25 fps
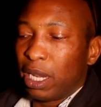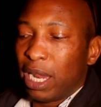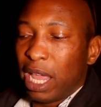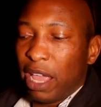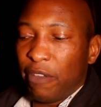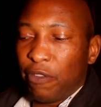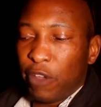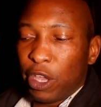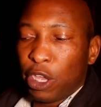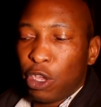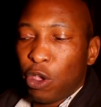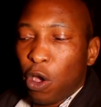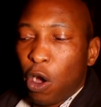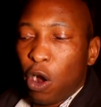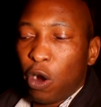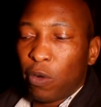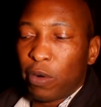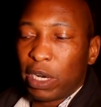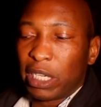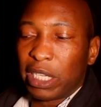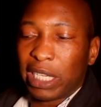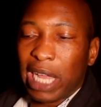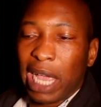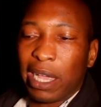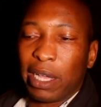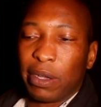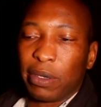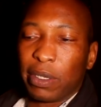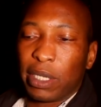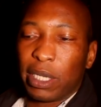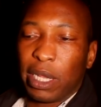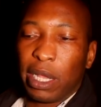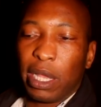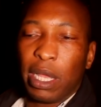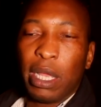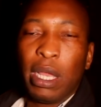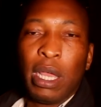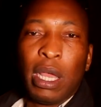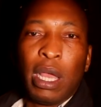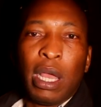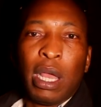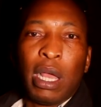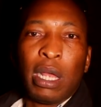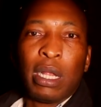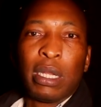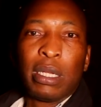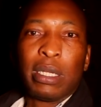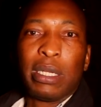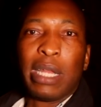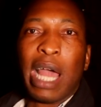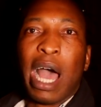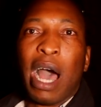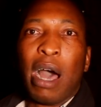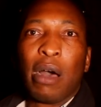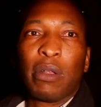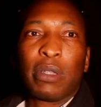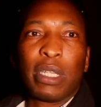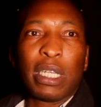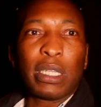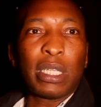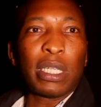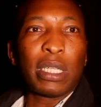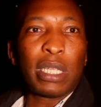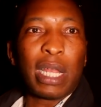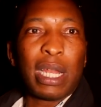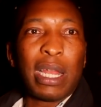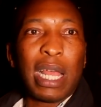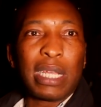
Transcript: leaving your integrity. Now, this is a